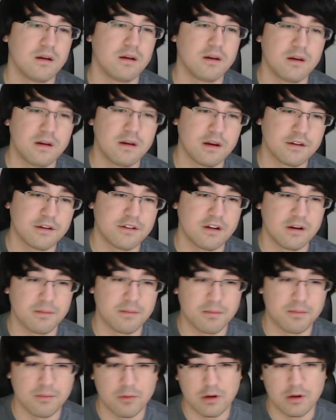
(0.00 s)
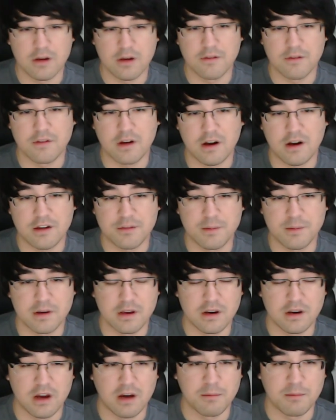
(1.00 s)
Next up, we have Cosmic
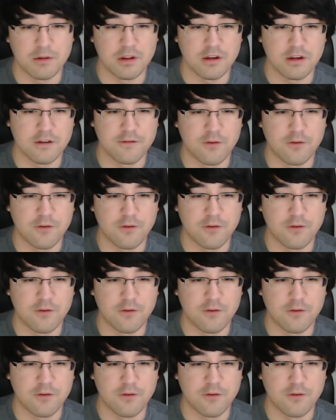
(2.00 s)
Anomaly.